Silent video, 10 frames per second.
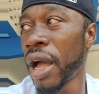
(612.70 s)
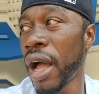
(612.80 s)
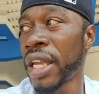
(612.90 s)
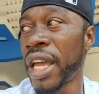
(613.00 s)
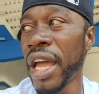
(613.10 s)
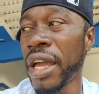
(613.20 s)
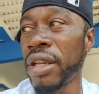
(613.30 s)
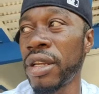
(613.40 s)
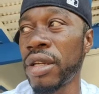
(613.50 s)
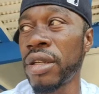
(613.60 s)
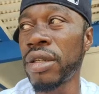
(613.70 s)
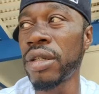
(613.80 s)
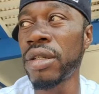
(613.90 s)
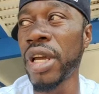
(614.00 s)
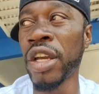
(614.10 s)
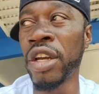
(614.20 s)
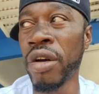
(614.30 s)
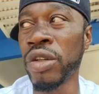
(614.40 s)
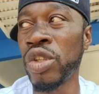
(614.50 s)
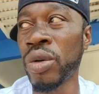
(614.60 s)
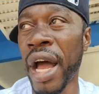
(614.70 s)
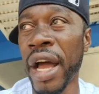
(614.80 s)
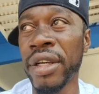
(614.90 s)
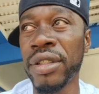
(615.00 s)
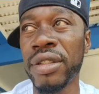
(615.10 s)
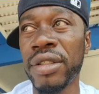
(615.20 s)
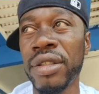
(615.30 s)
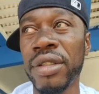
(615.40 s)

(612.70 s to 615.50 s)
I can't encourage you guys